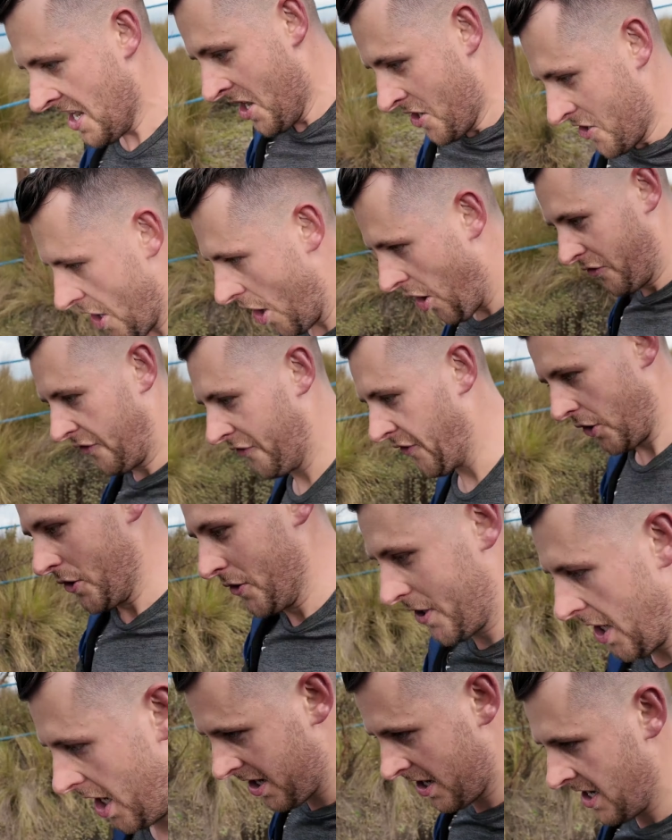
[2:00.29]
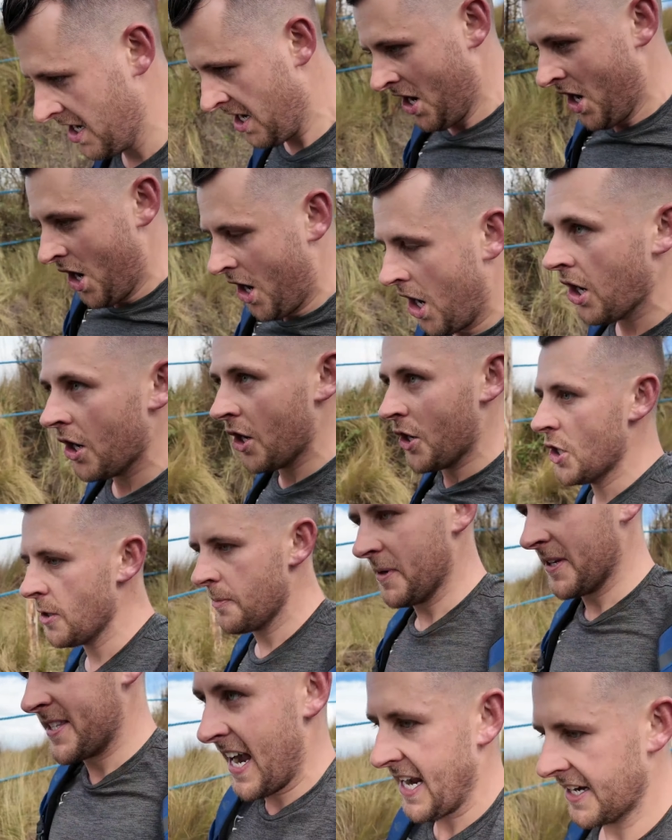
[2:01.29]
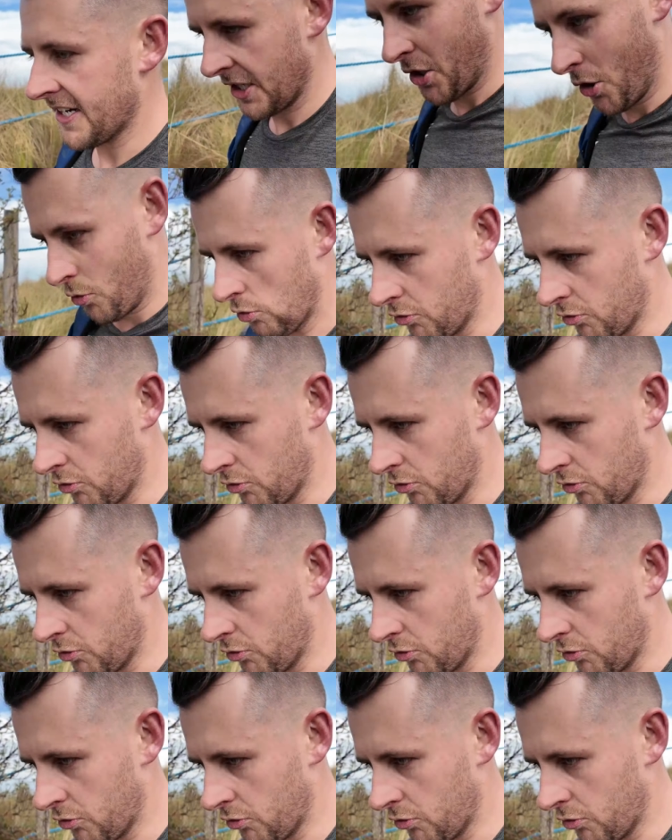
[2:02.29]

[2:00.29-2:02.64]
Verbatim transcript: no food. Uber technical